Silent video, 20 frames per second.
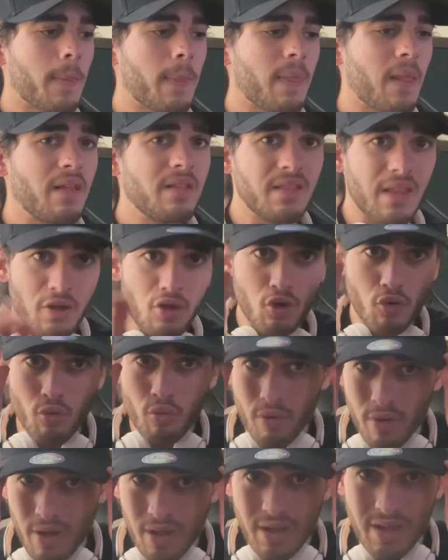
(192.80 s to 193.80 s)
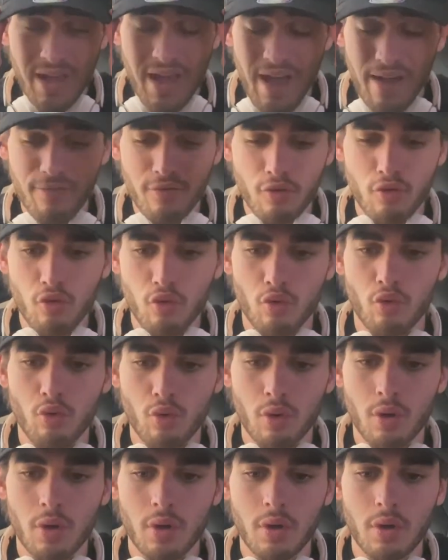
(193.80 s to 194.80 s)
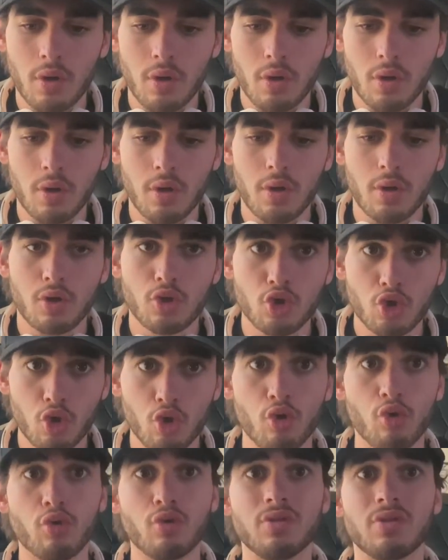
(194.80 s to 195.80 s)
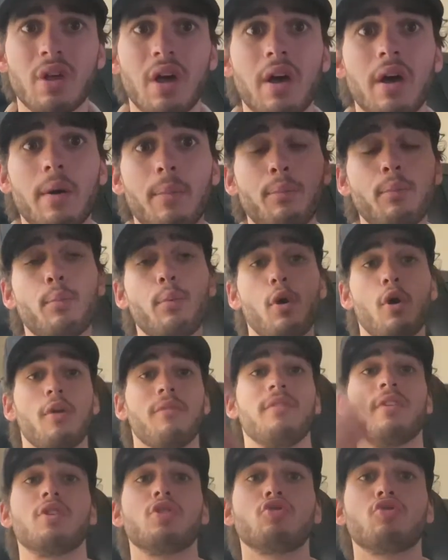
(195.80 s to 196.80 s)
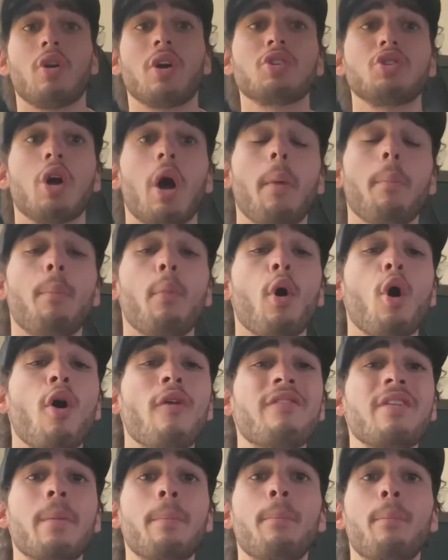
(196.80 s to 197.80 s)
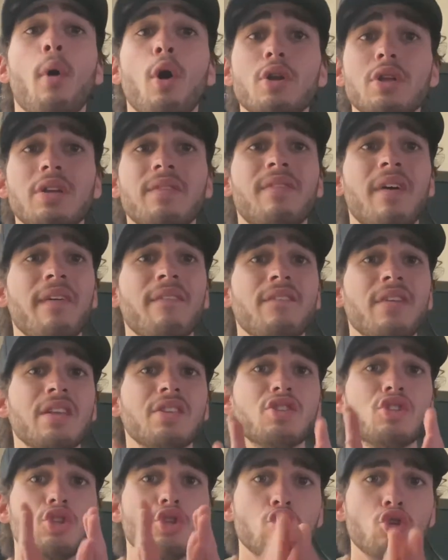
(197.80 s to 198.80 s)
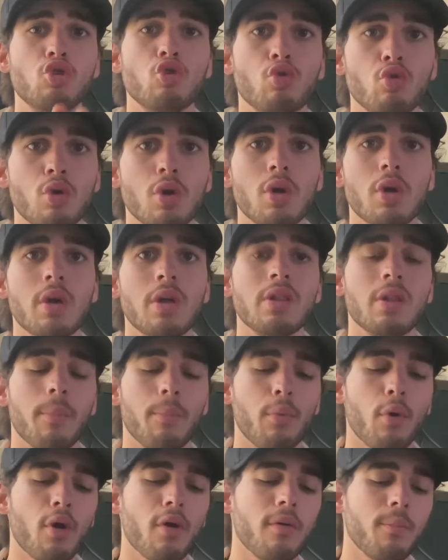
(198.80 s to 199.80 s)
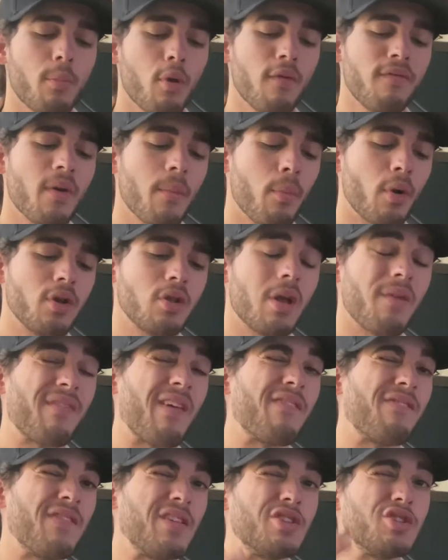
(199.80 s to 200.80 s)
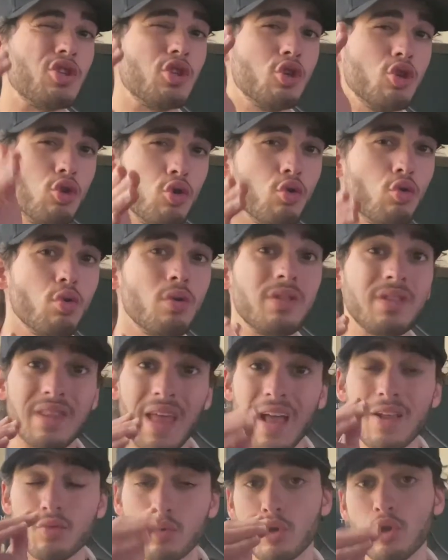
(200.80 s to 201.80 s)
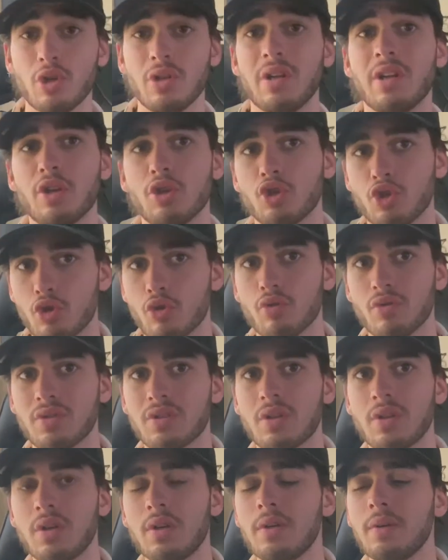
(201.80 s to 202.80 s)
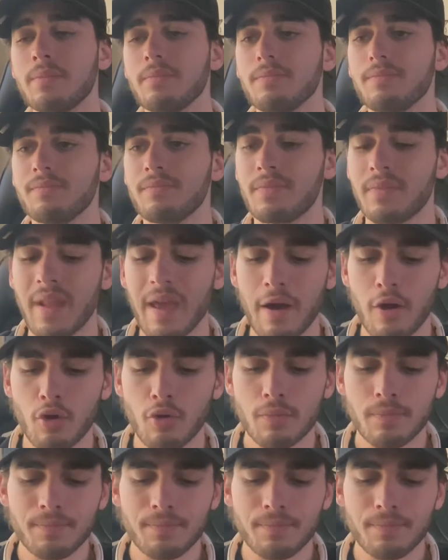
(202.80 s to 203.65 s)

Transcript: then you really have to choose a perfect structure, a perfect body that fits you. The perfect body type that fits you. That's what you need to choose. Now,